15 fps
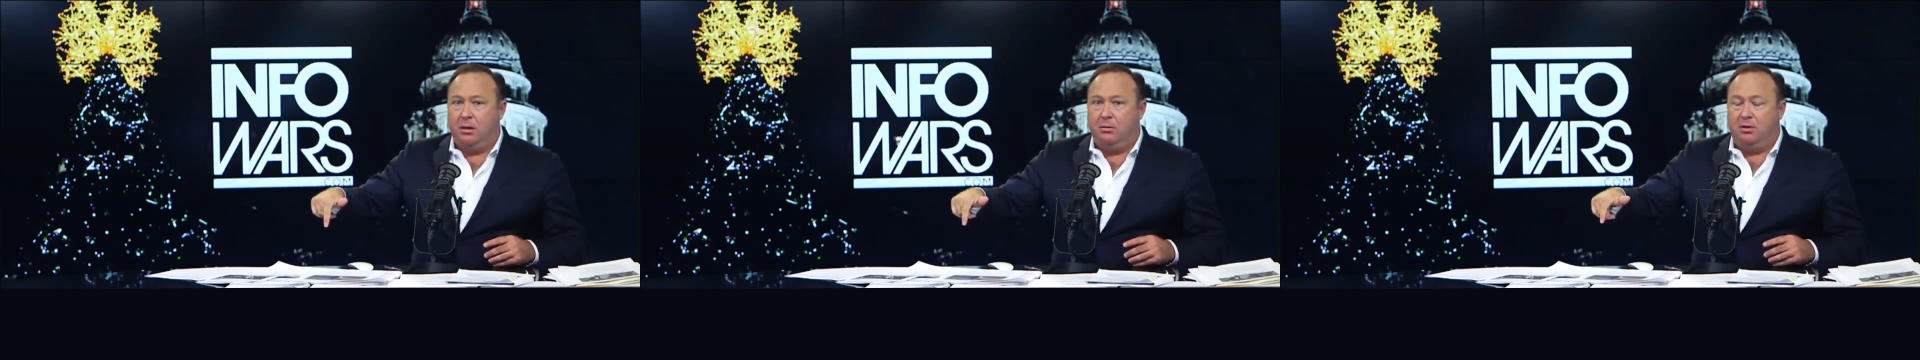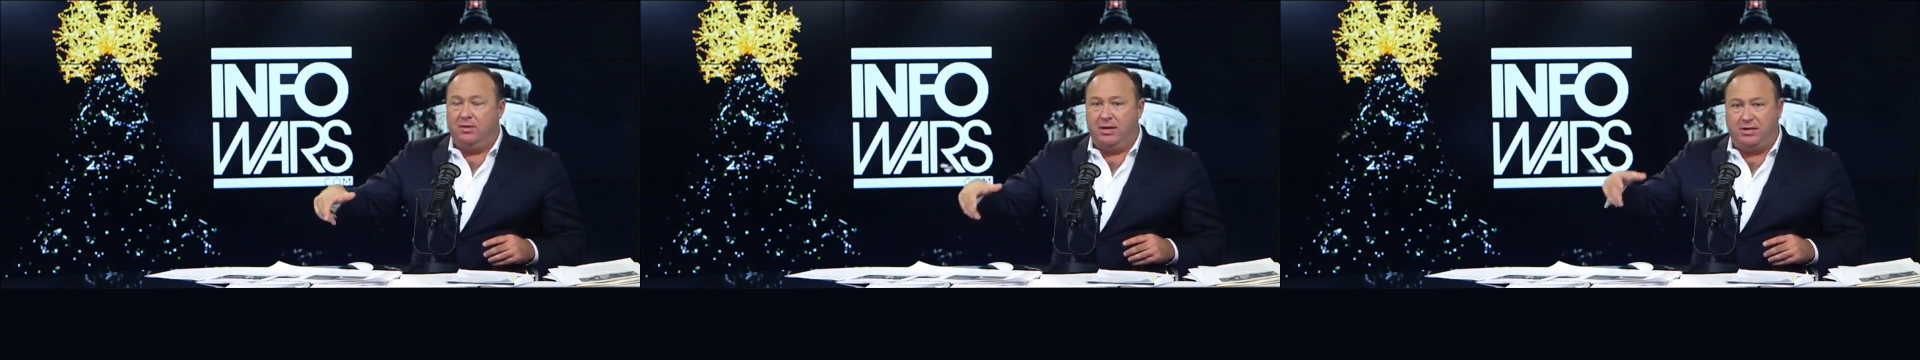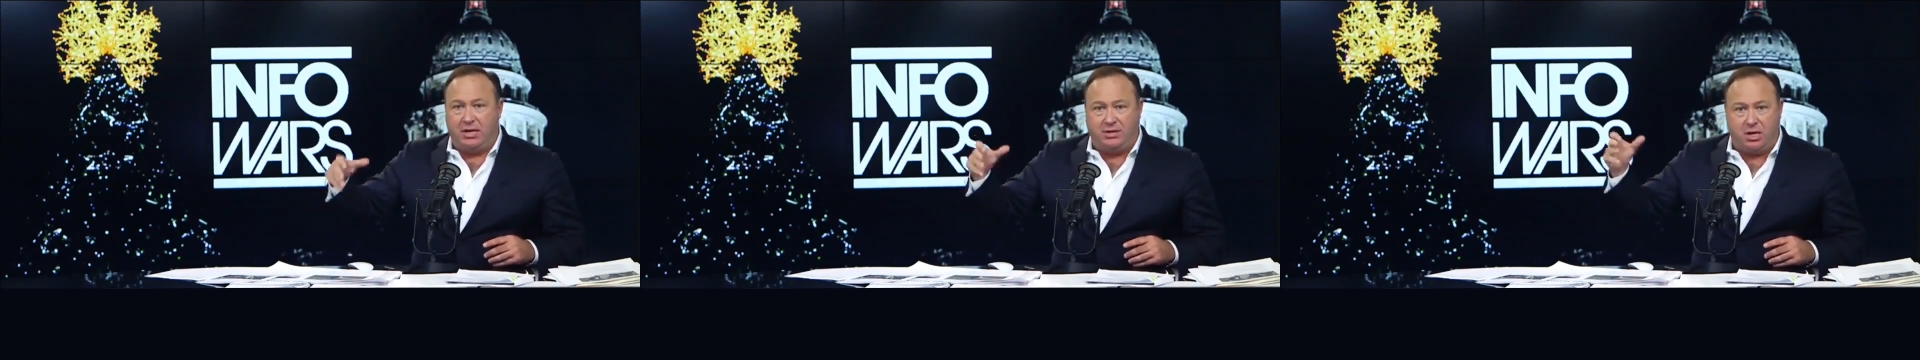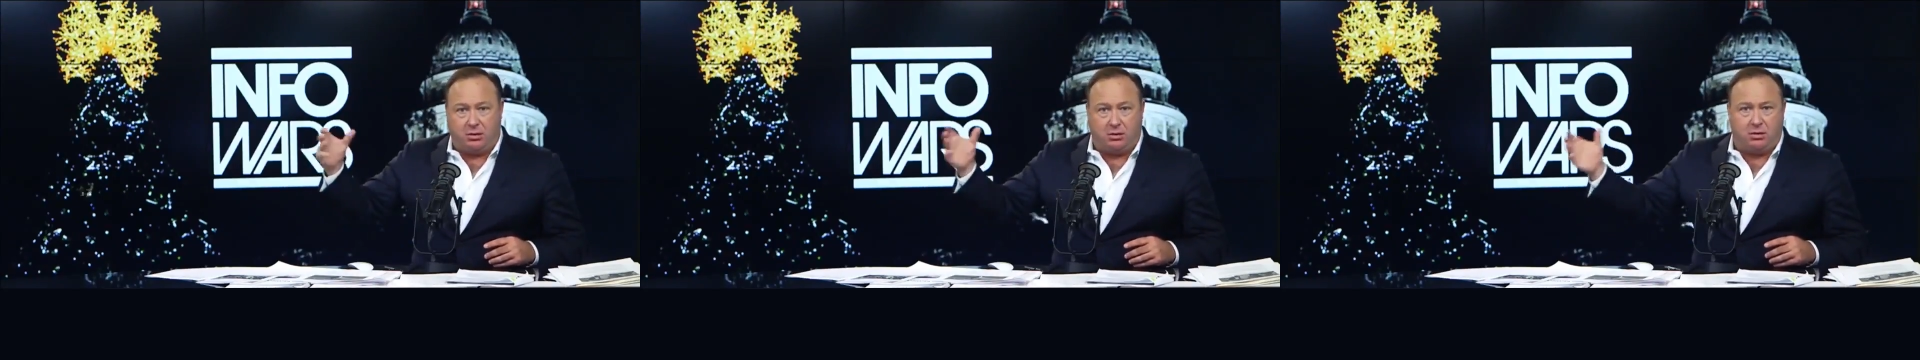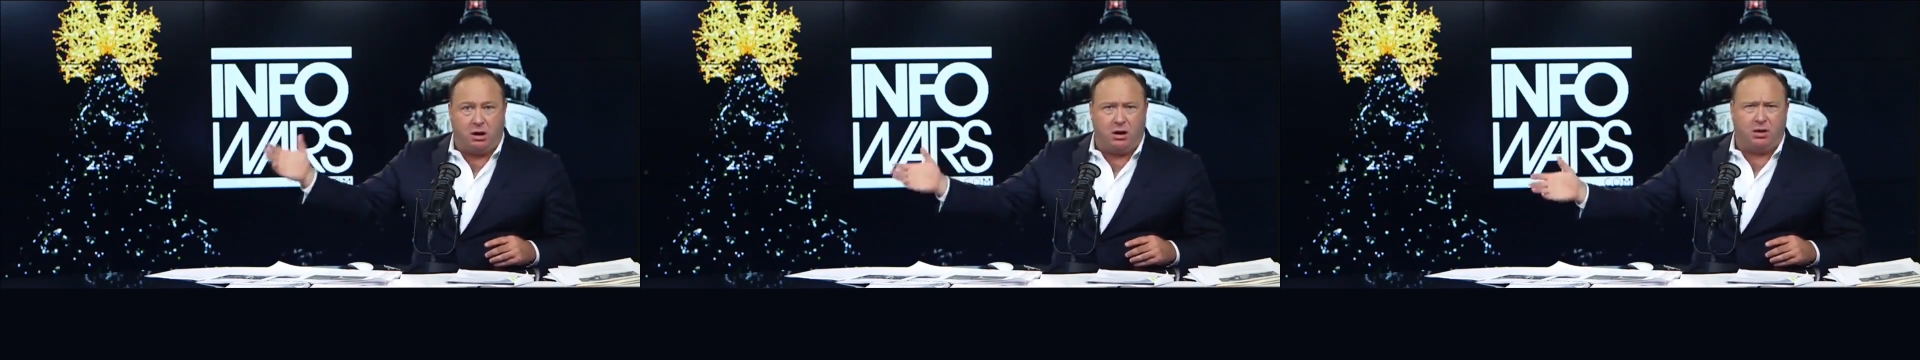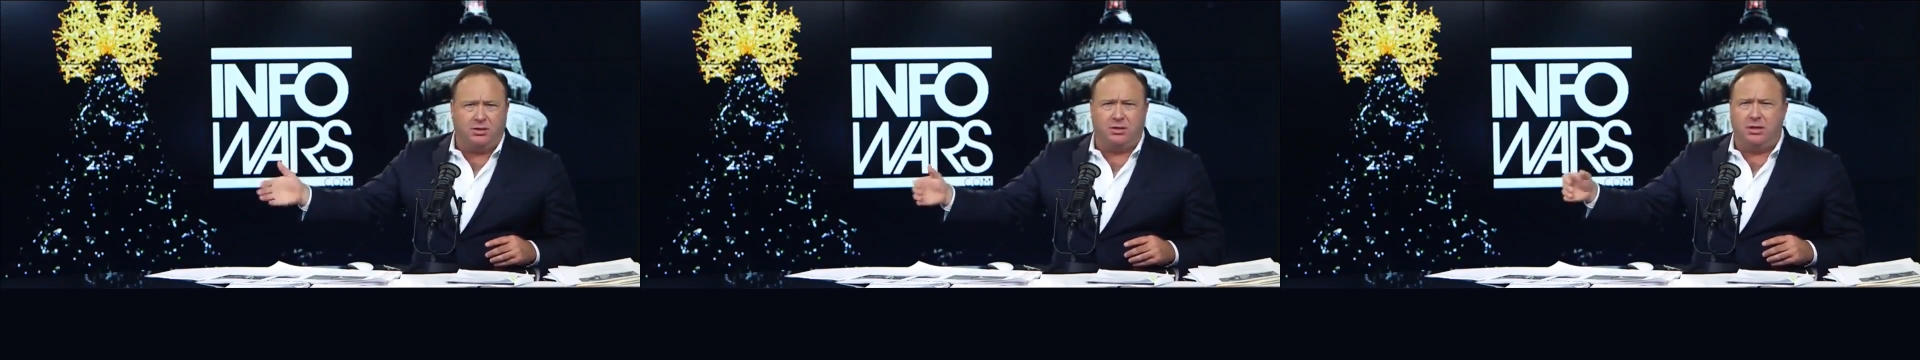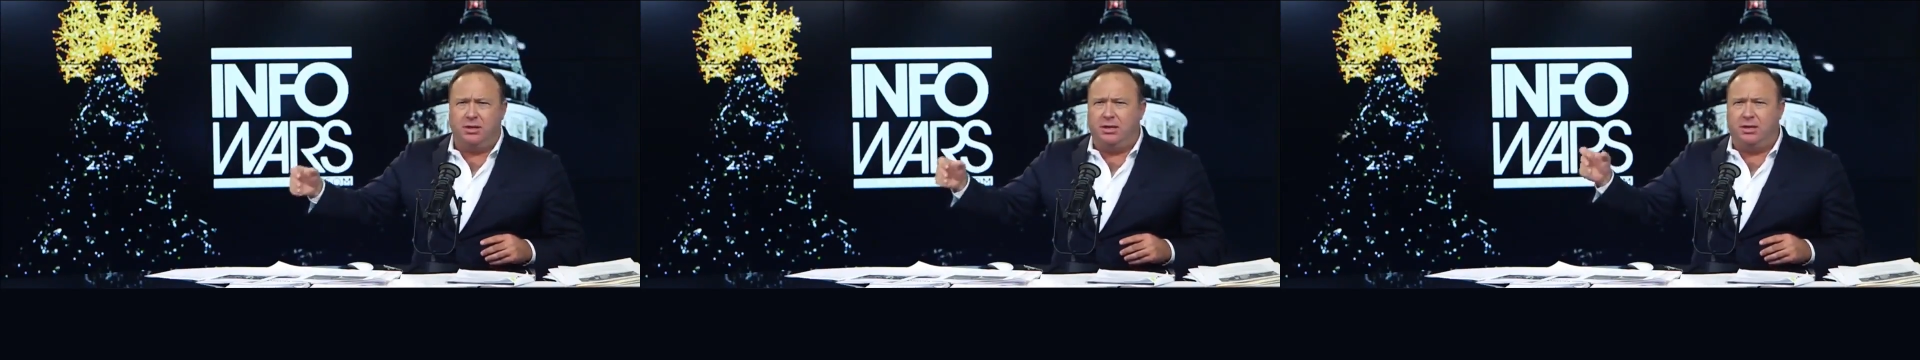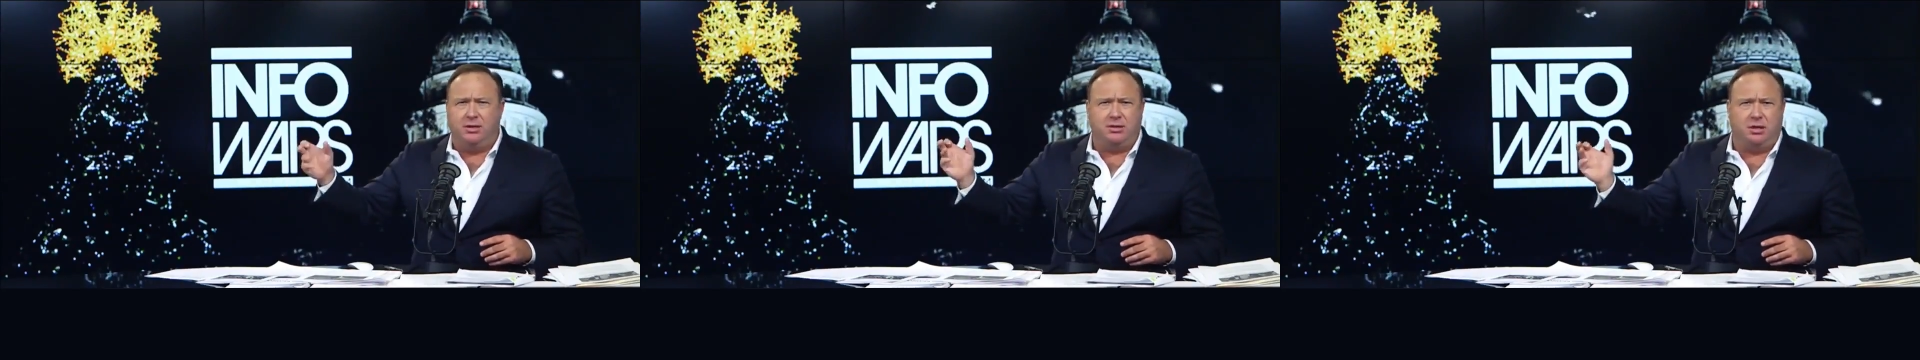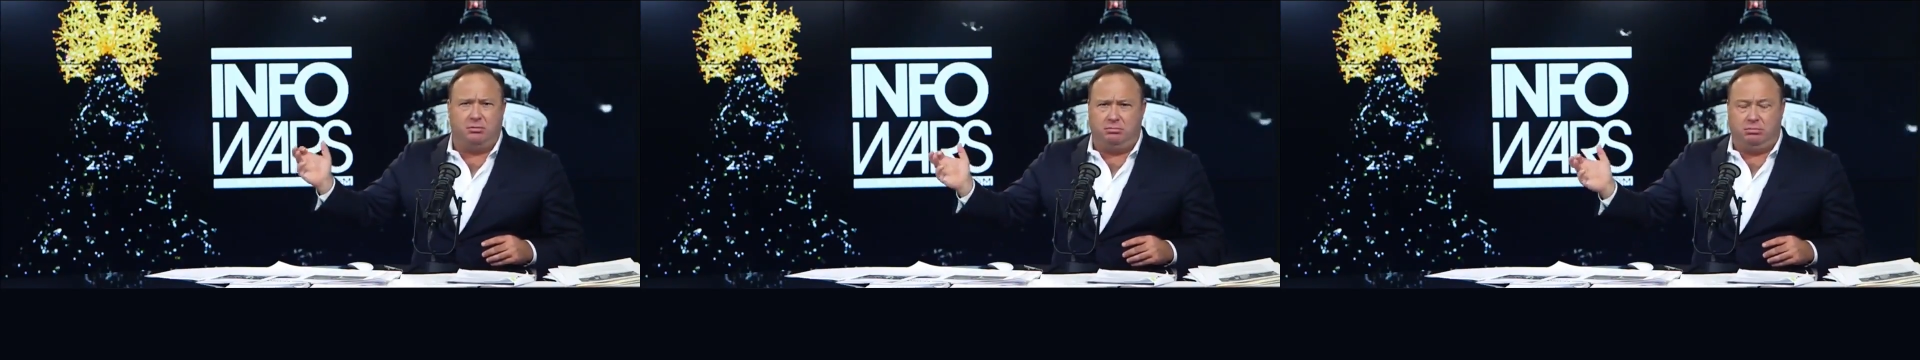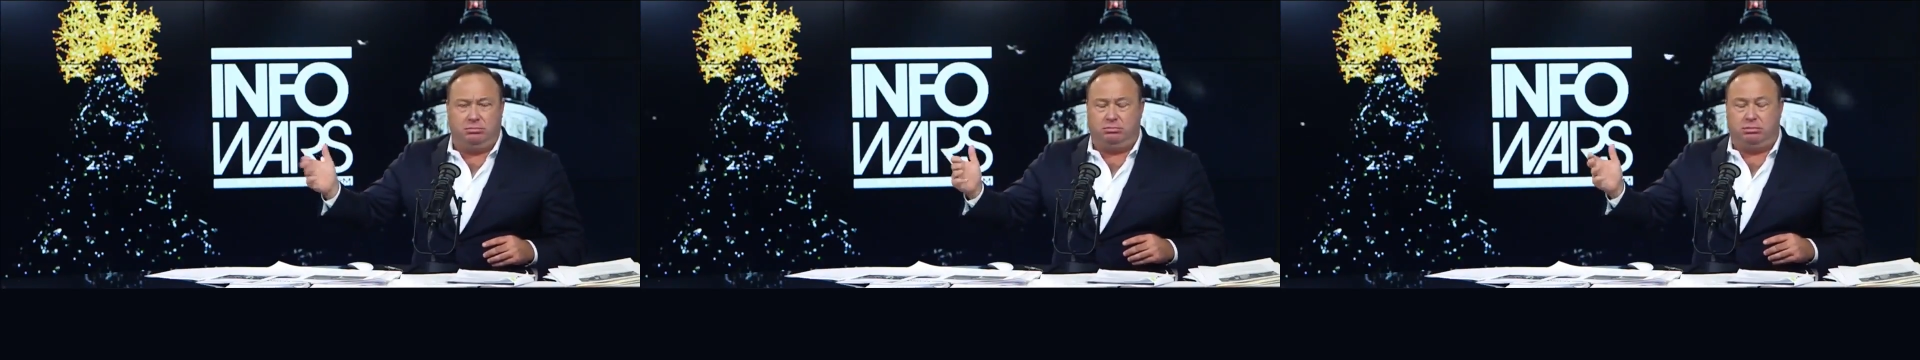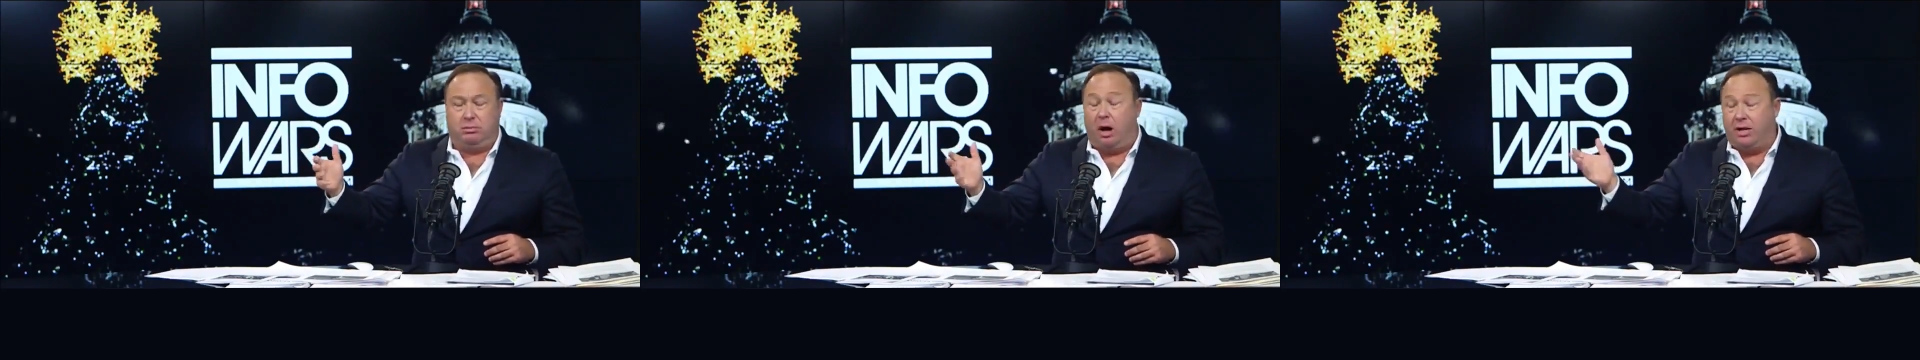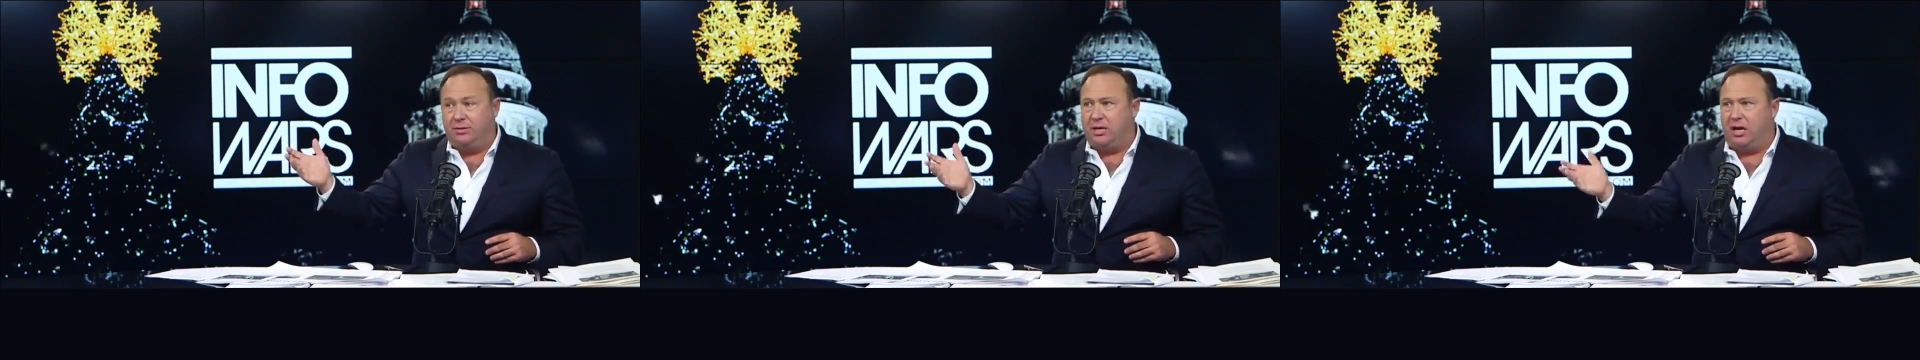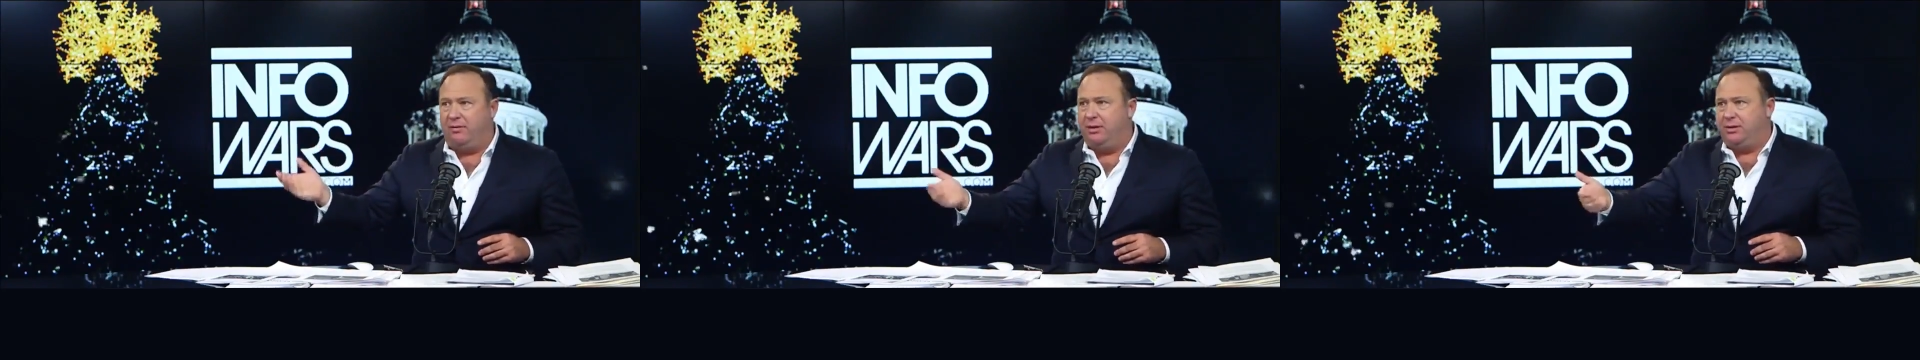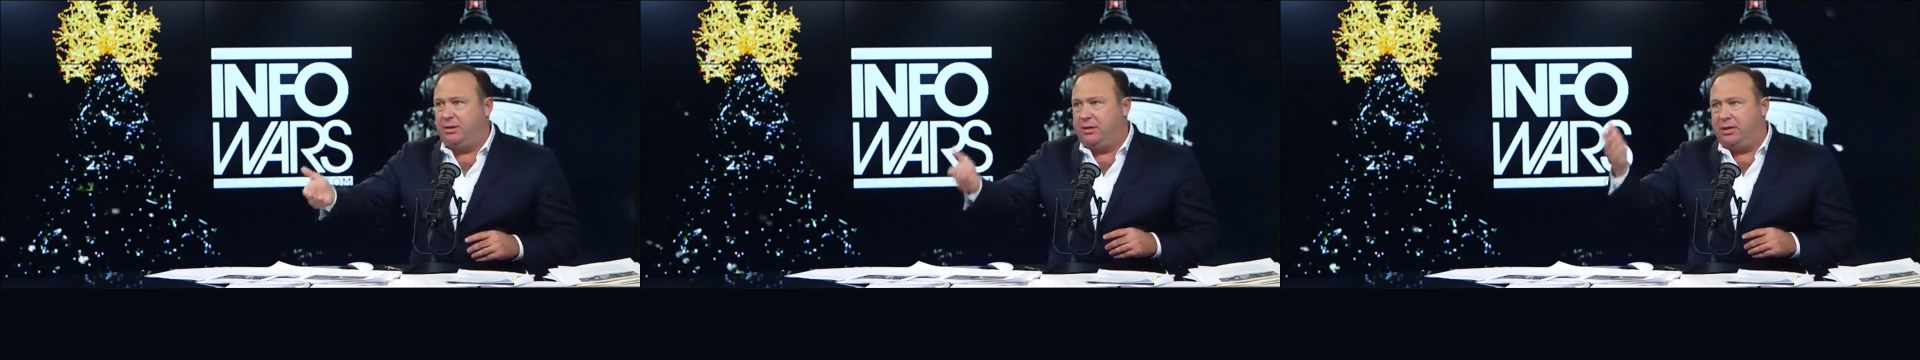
But they say Tucker Carlson is on television.